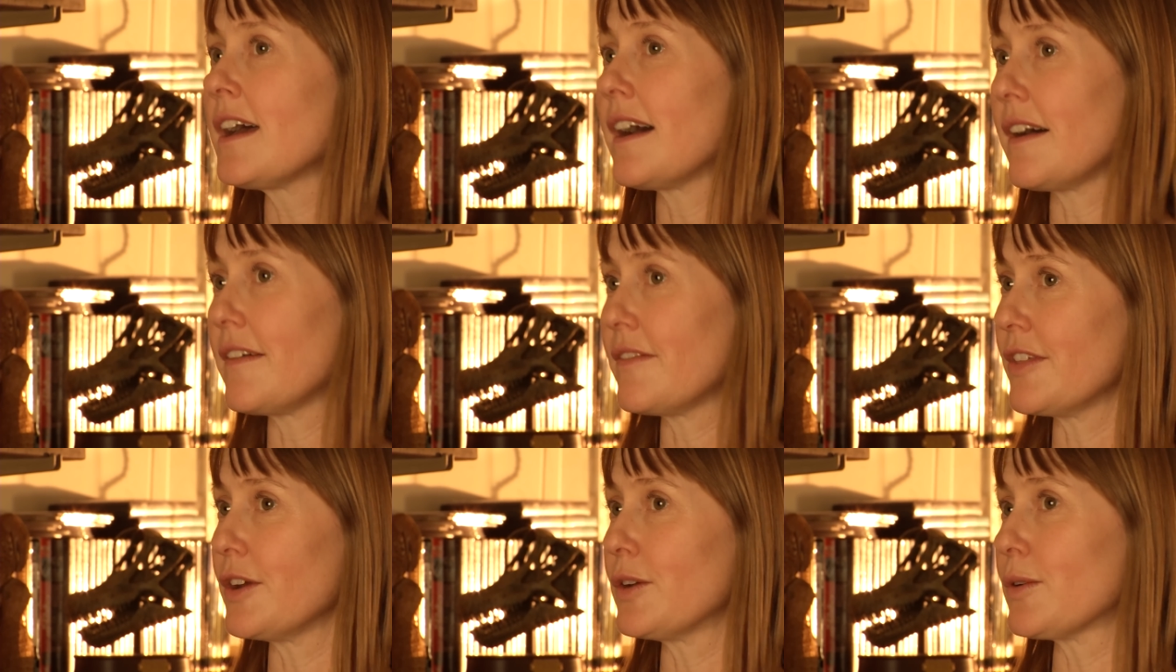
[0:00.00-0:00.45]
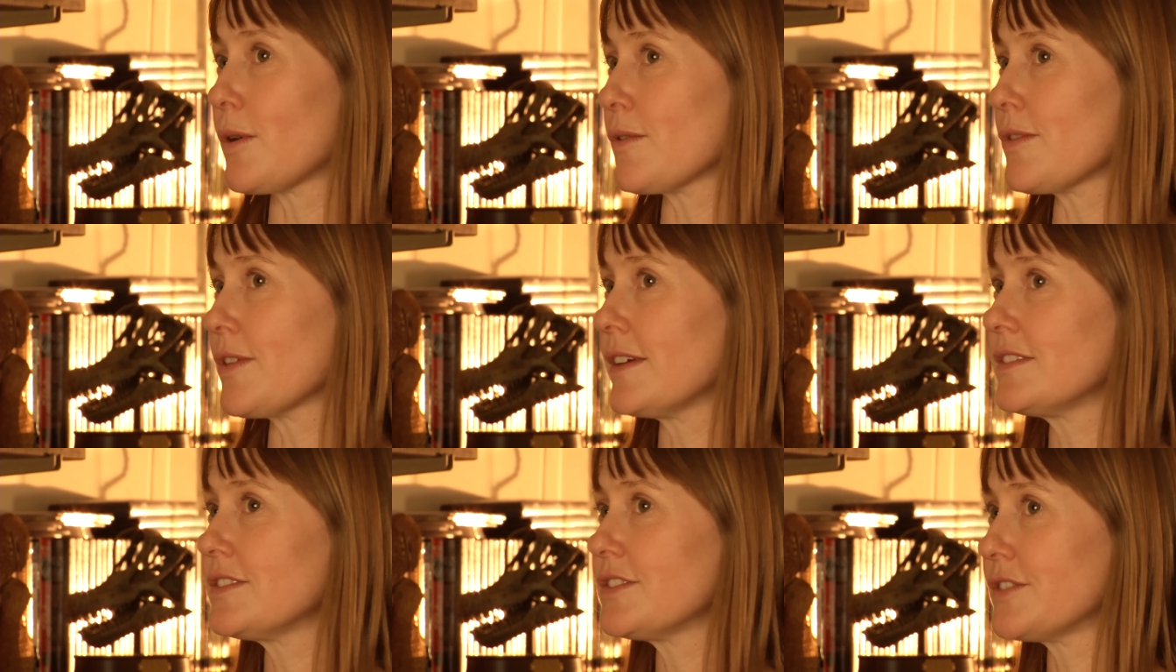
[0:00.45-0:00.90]
of the
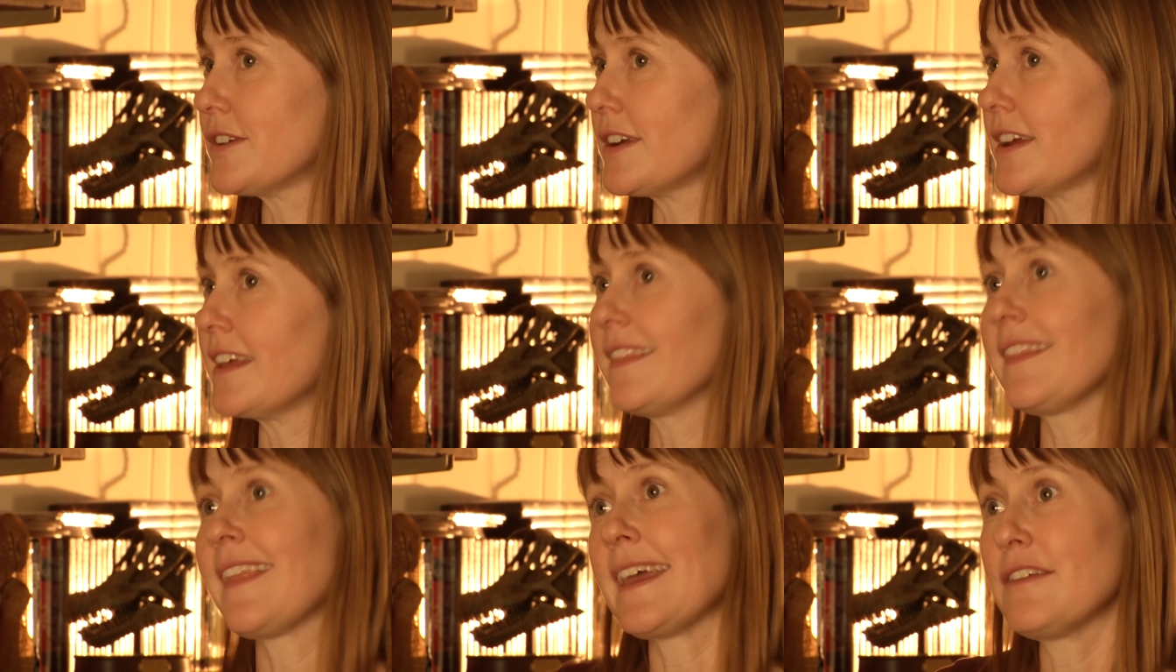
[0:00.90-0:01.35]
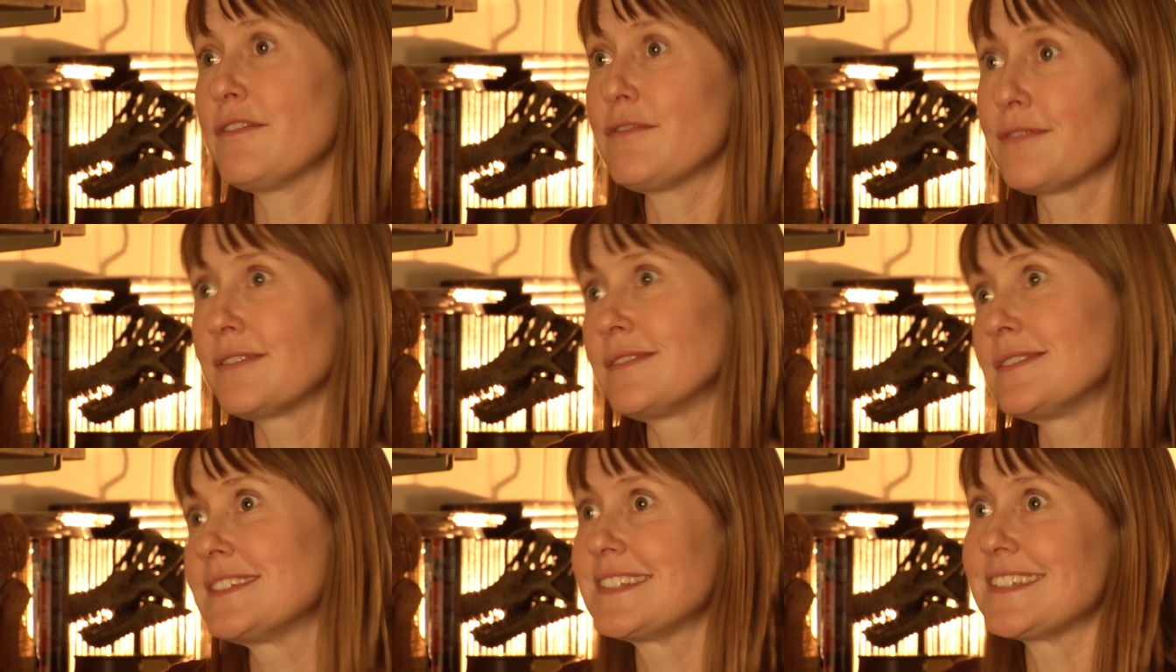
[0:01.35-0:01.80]
growth history and
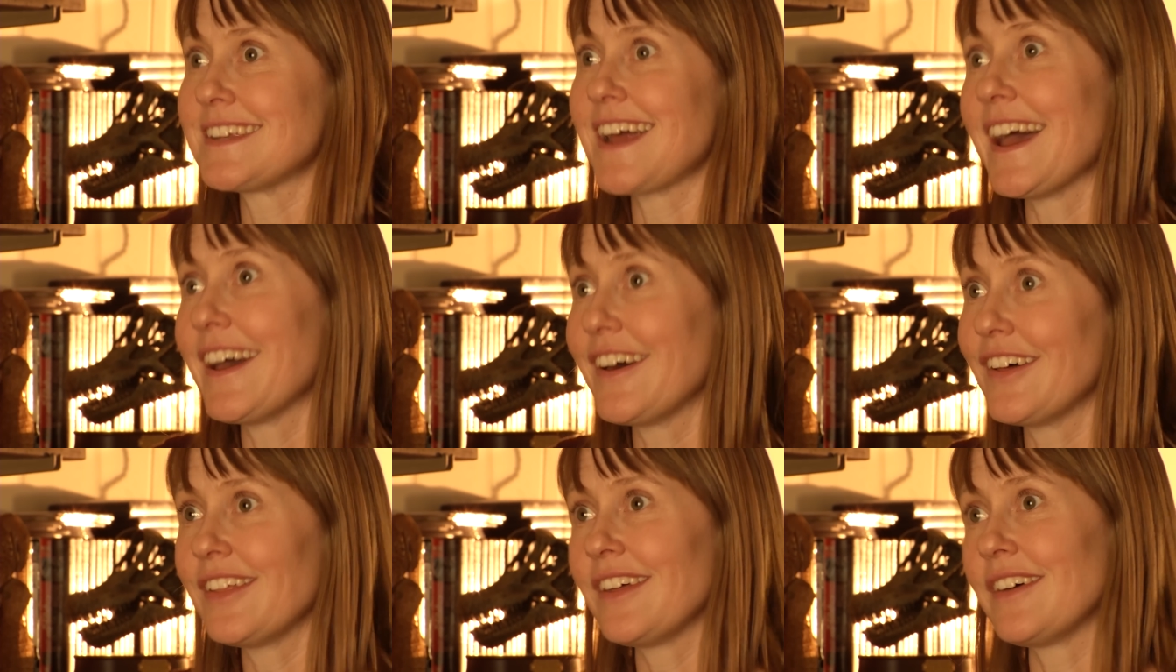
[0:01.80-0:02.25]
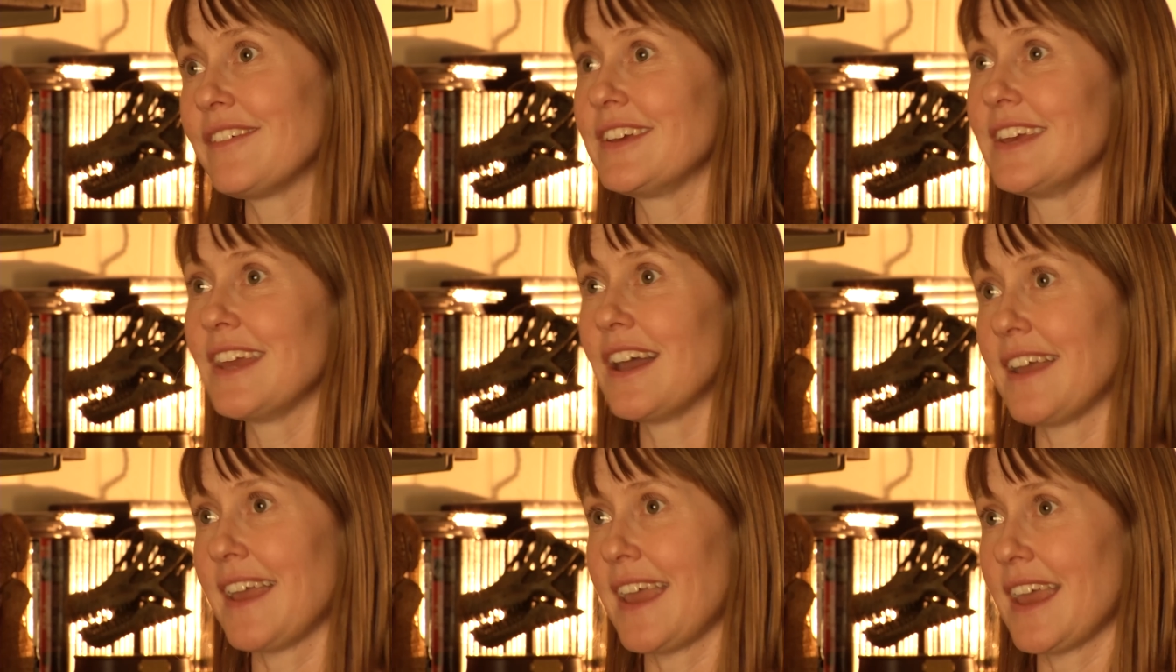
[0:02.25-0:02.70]
lifestyle of a
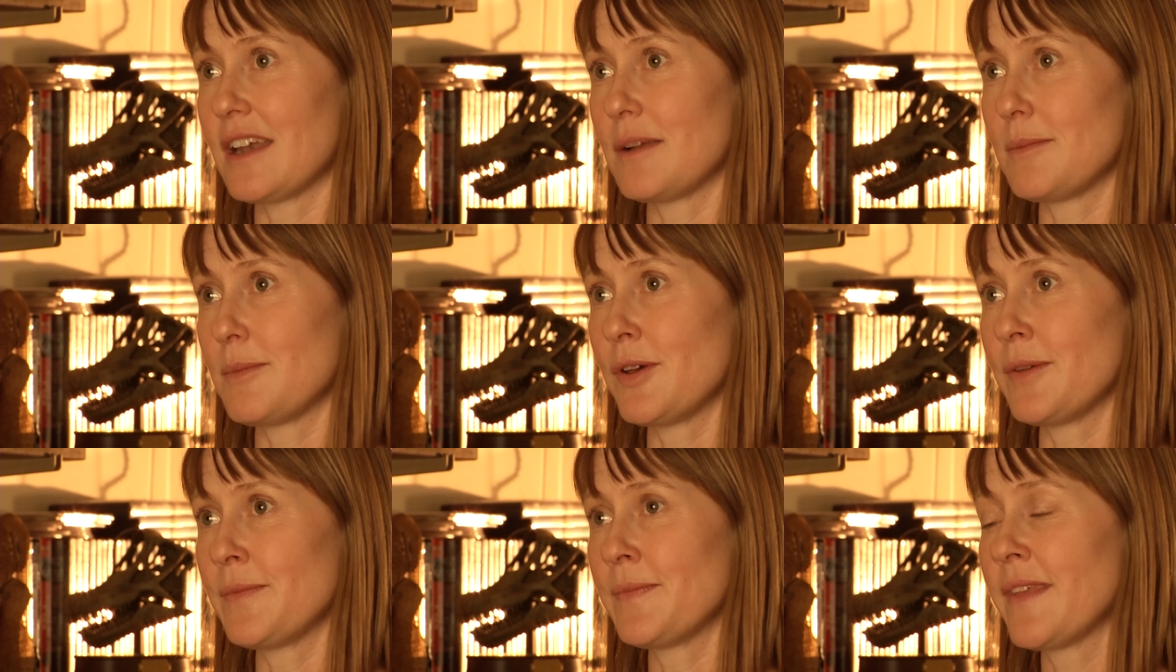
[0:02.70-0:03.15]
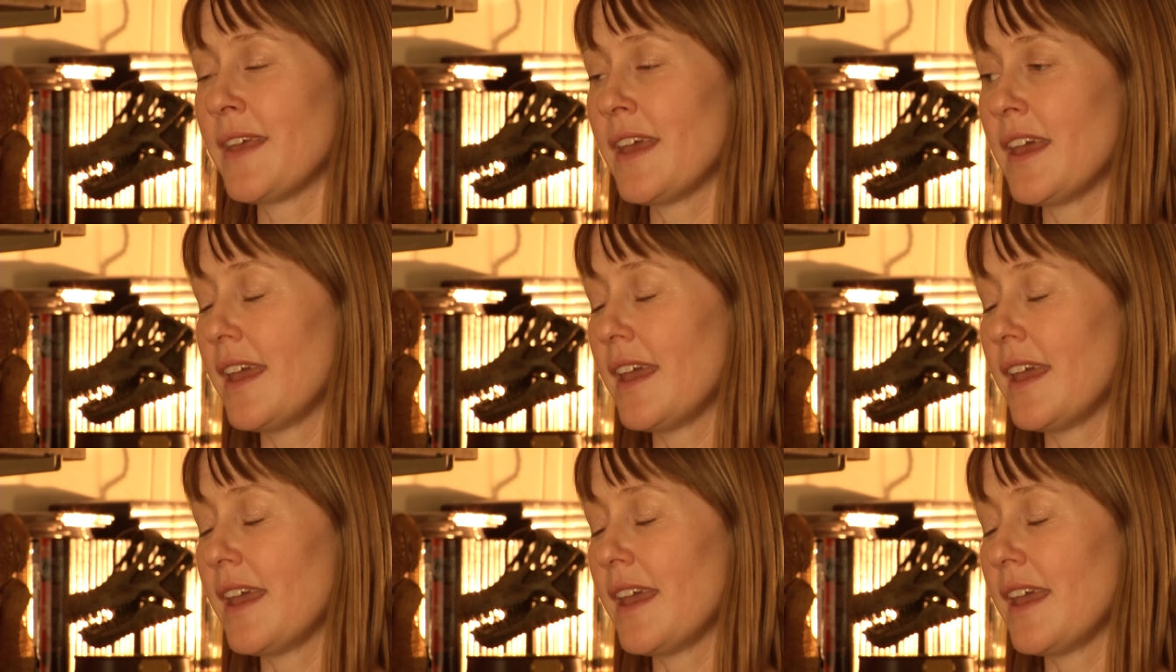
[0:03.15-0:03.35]
young animal.